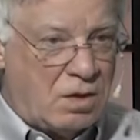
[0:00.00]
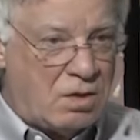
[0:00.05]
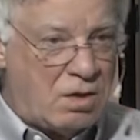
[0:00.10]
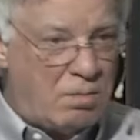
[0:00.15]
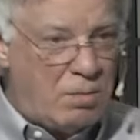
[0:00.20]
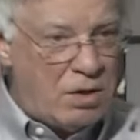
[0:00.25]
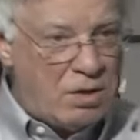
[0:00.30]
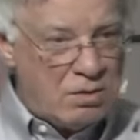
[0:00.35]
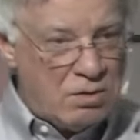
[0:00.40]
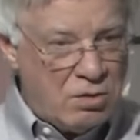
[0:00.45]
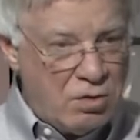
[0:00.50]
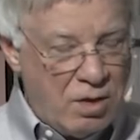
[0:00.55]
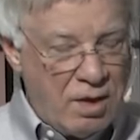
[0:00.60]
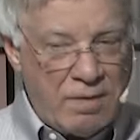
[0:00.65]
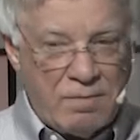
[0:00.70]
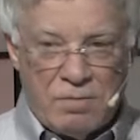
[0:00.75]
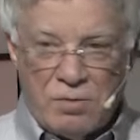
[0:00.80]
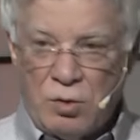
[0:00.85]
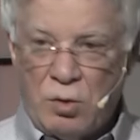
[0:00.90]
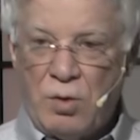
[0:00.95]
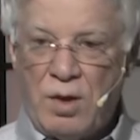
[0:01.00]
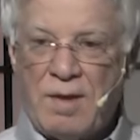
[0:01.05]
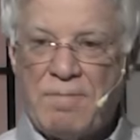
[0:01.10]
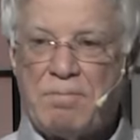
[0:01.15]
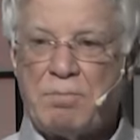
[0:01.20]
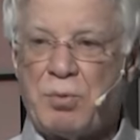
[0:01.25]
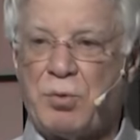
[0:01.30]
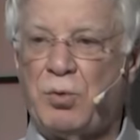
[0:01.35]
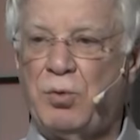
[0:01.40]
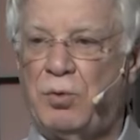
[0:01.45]
Come on, you have, you
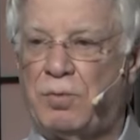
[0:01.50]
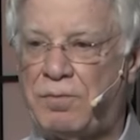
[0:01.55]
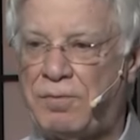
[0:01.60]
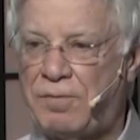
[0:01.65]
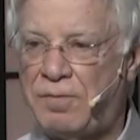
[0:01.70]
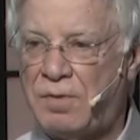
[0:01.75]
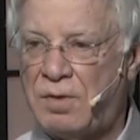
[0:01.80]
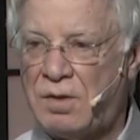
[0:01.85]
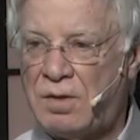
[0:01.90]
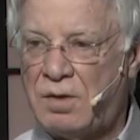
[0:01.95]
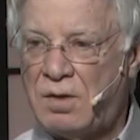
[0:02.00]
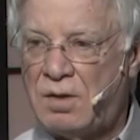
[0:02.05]
have proof